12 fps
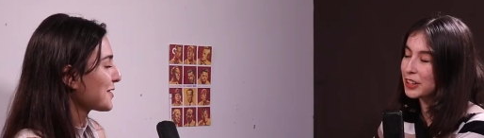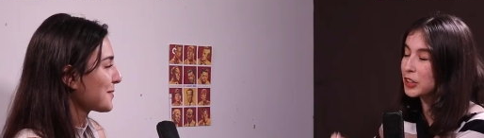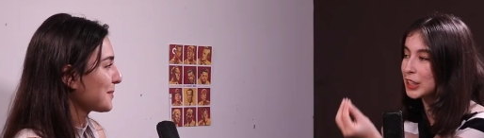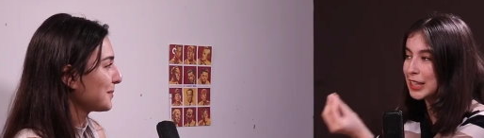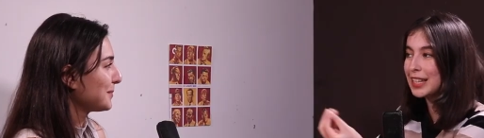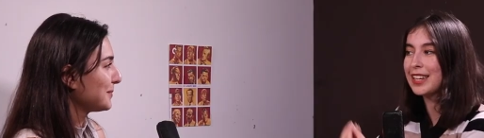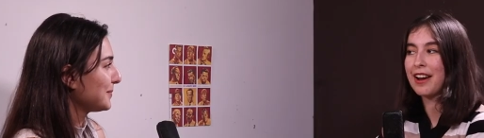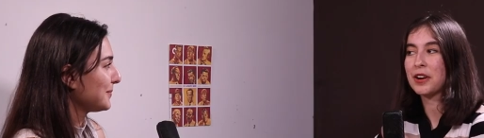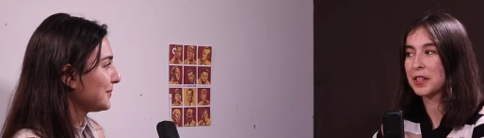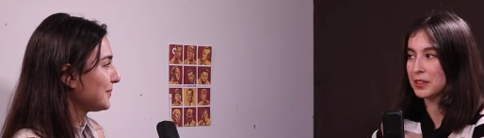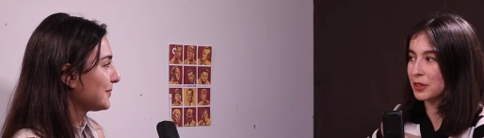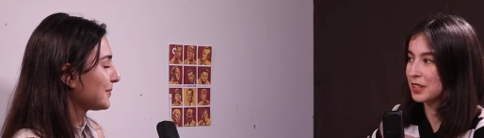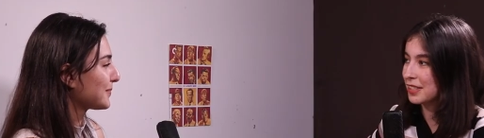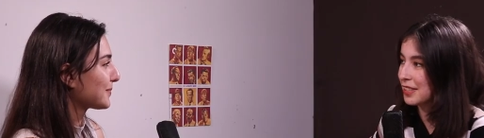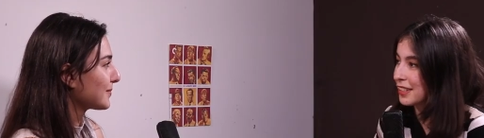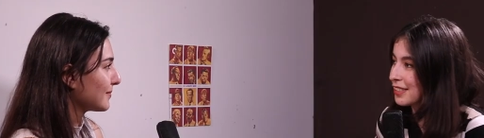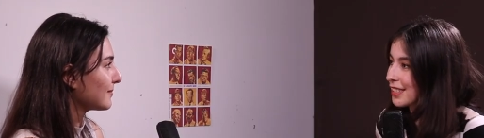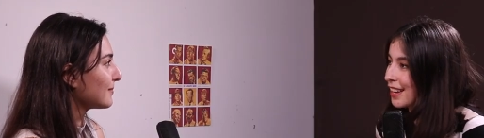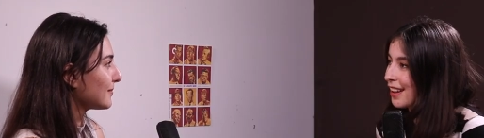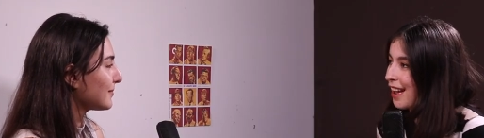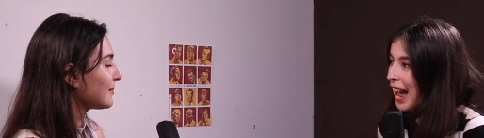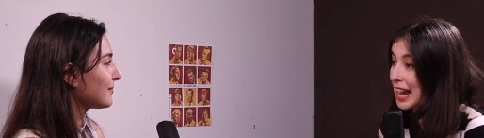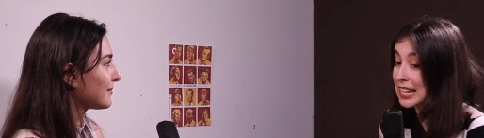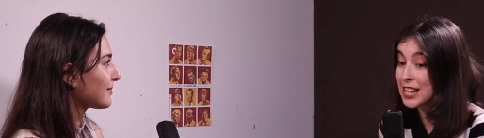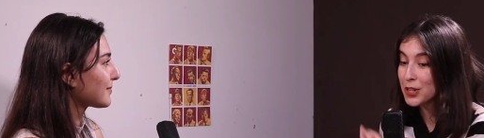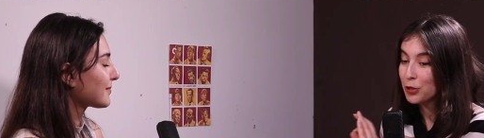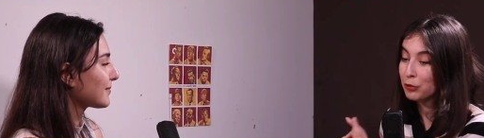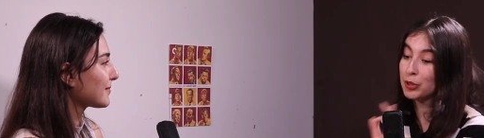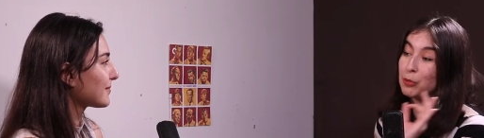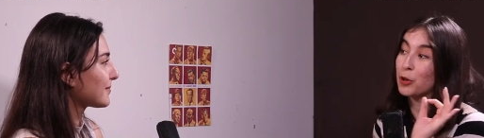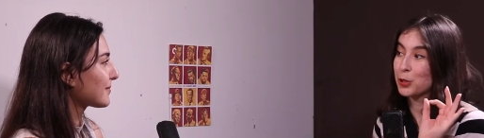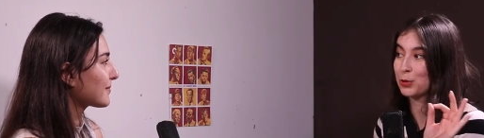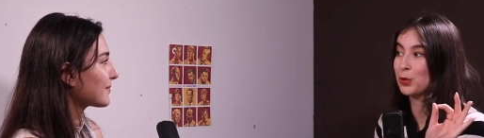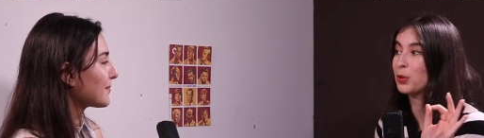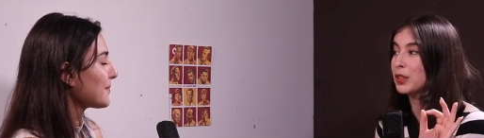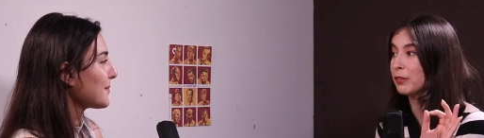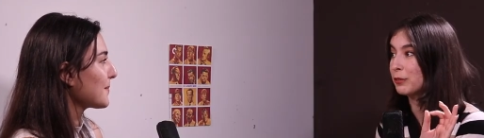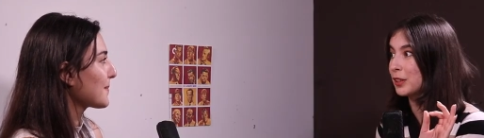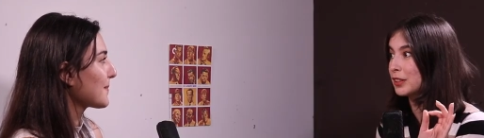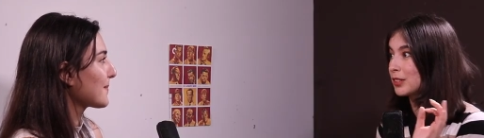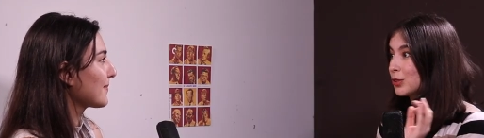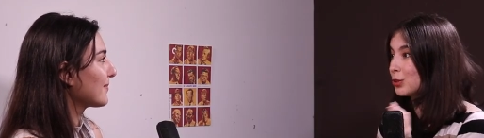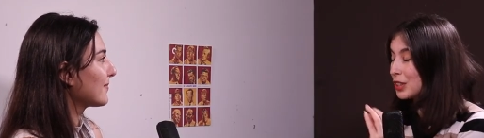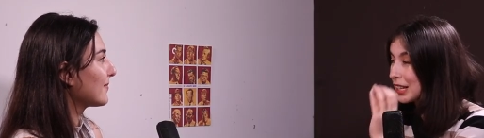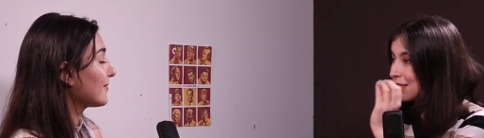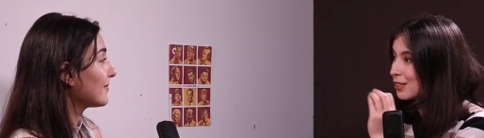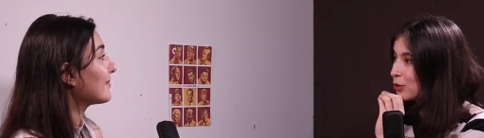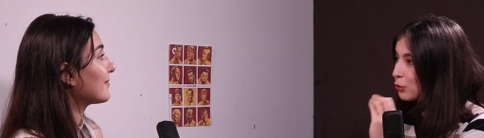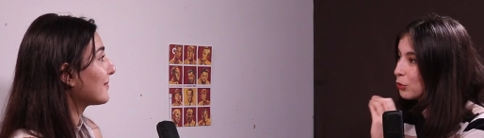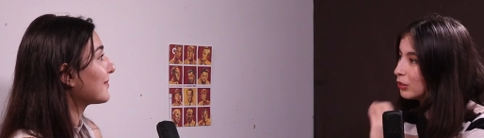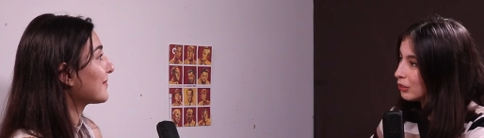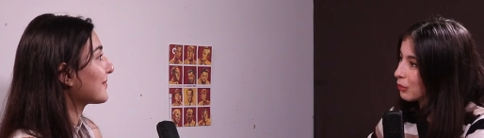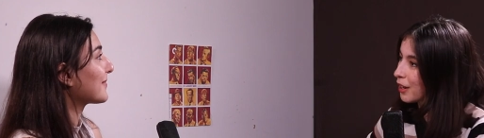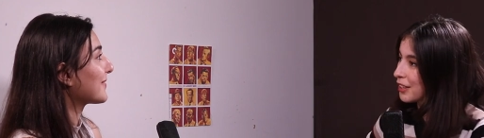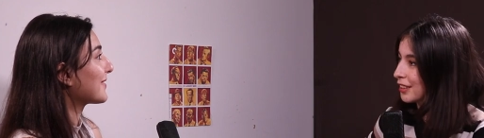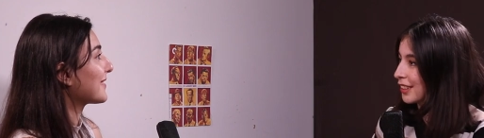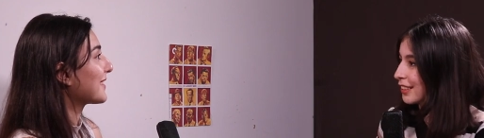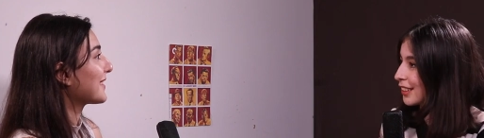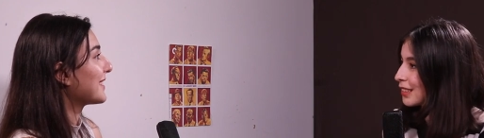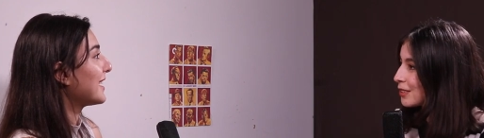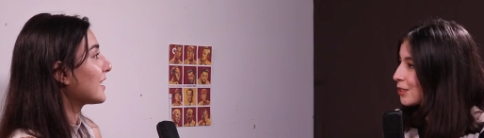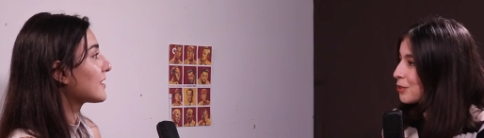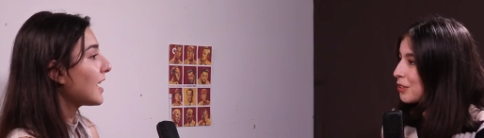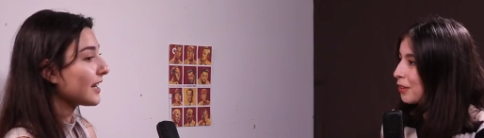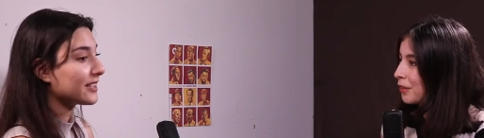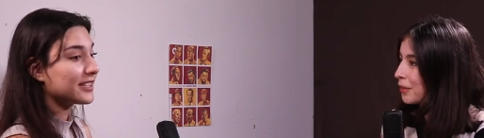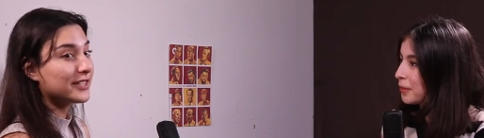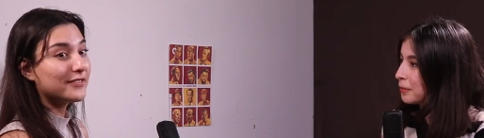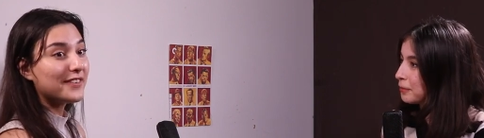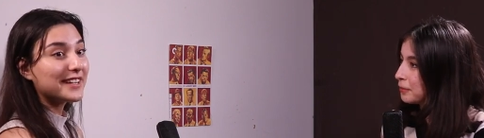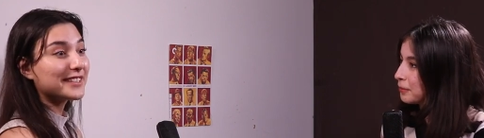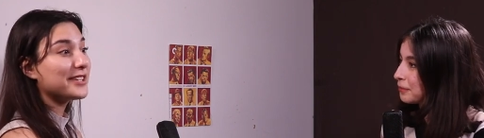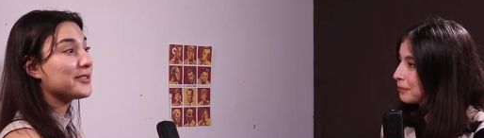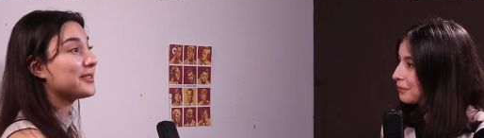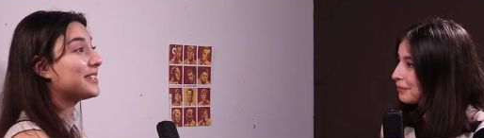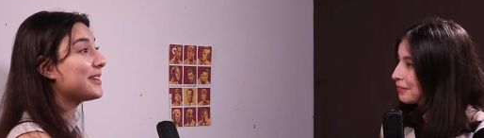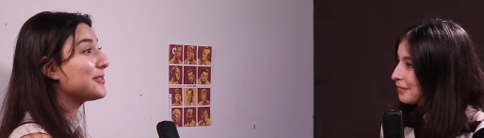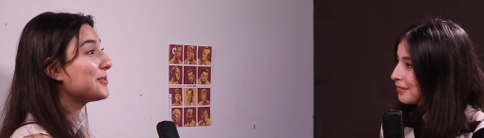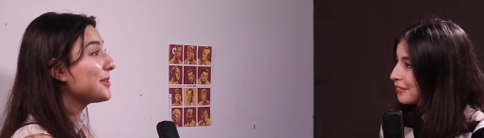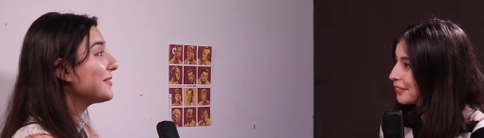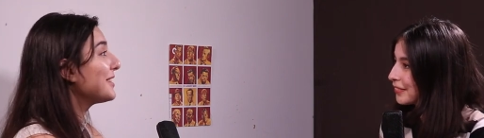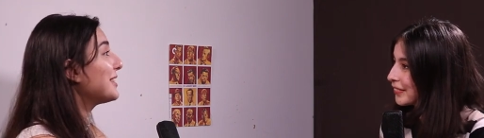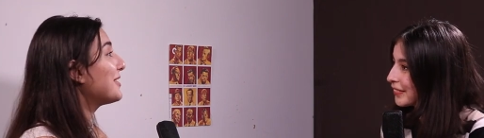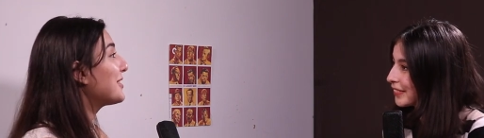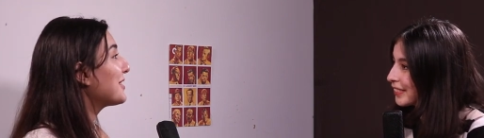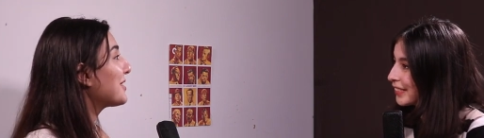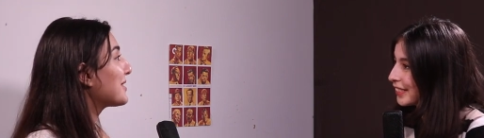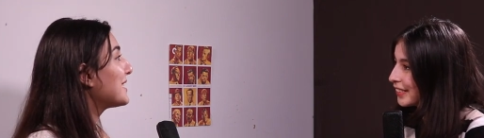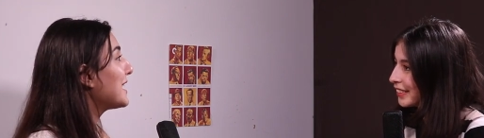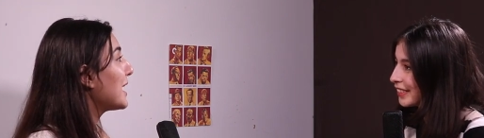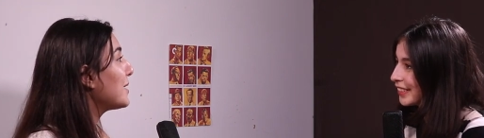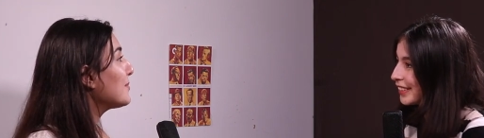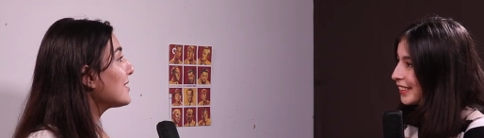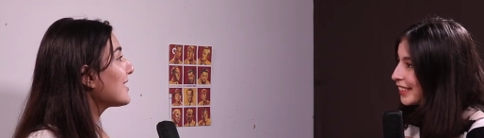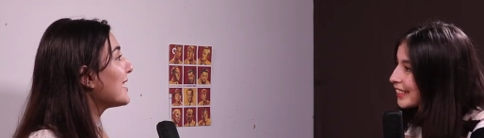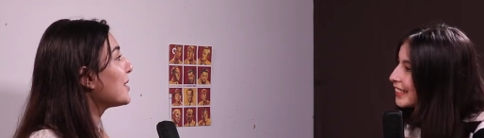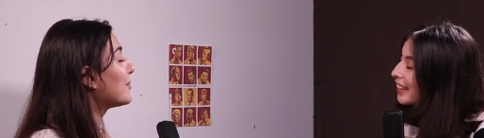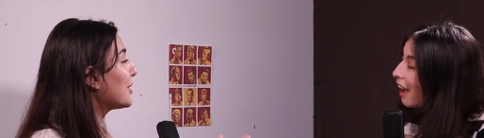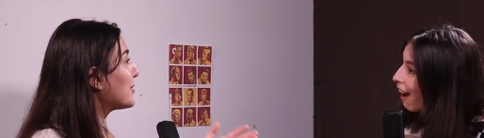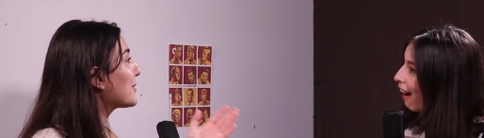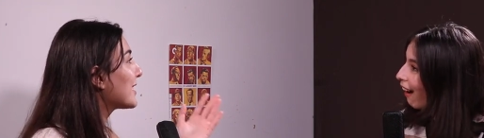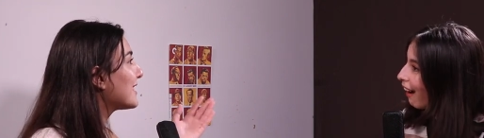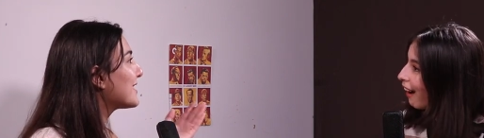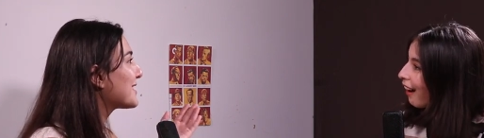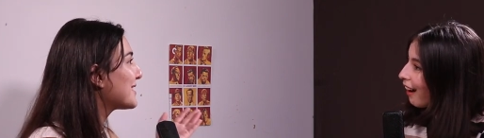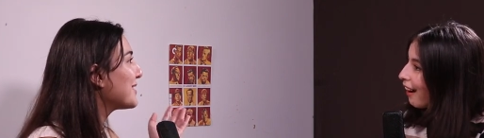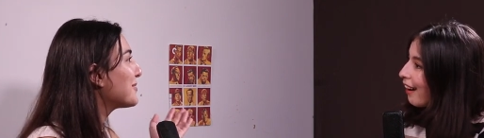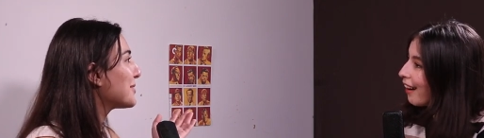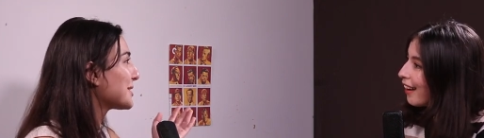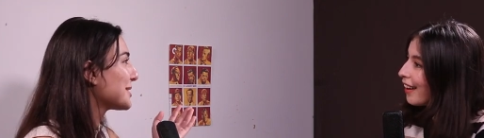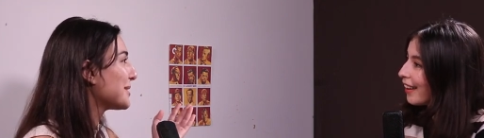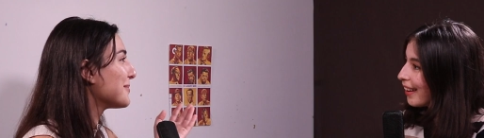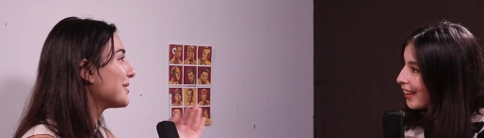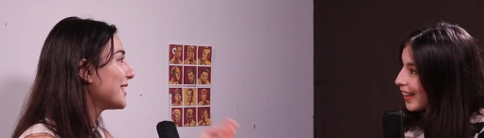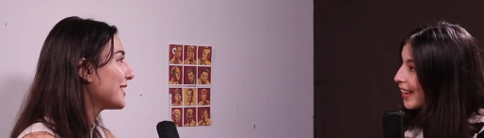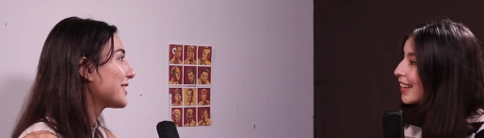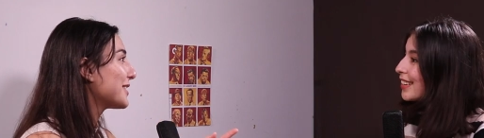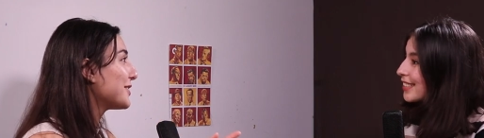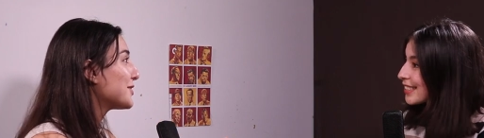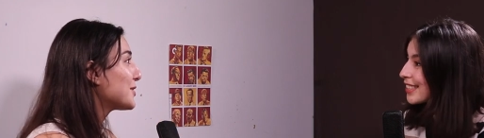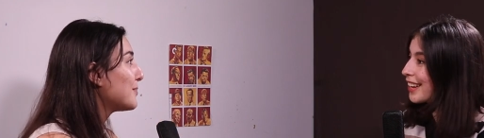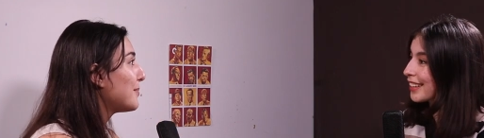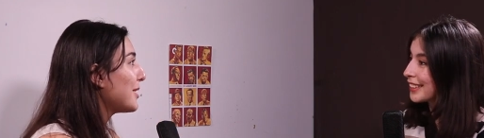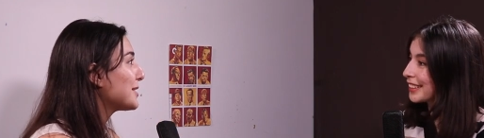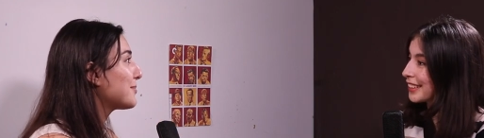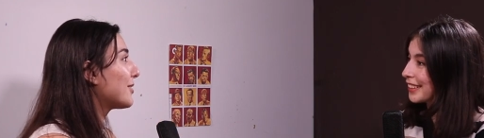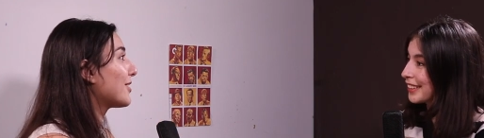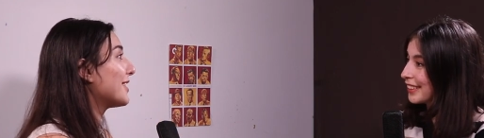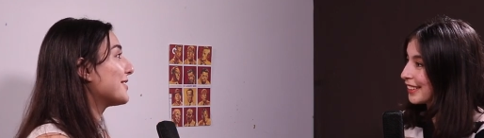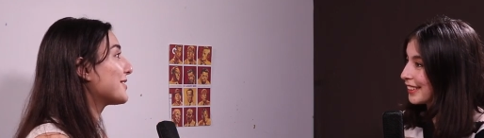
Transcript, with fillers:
Speaker 1: their key characteristics mm-hmm. and each of them are so different so that's good writing that's
Speaker 2: exactly the fact that you de- don't even learn their names yeah. but you can distinguish them okay there's exactly. the baseball guy